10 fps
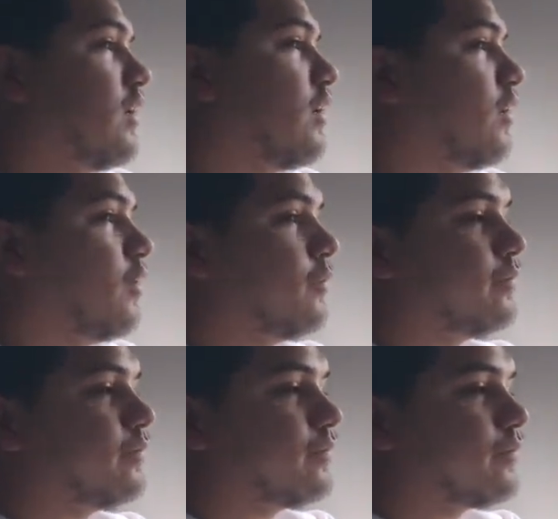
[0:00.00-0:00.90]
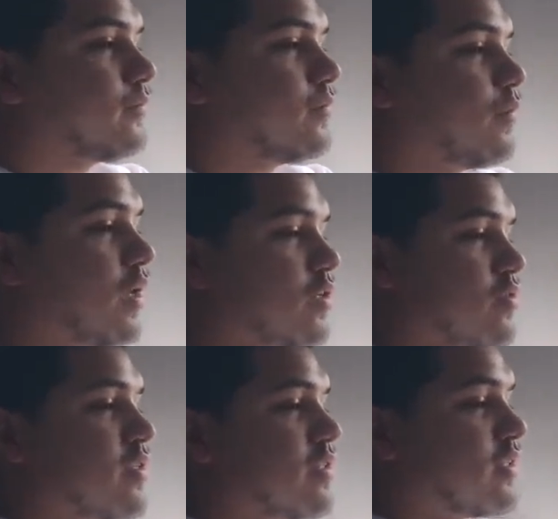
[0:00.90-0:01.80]
um, but
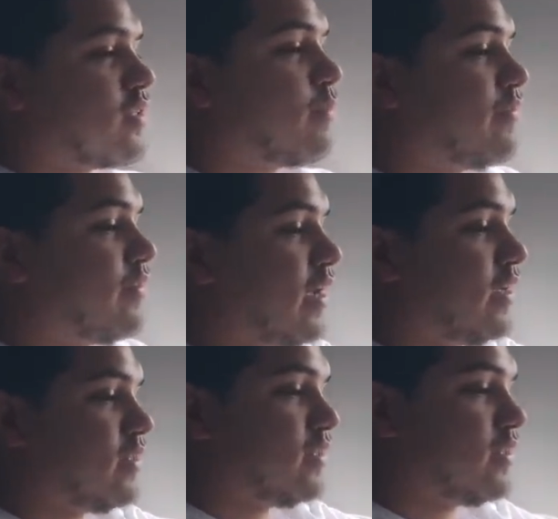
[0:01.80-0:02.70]
also since it's on my veins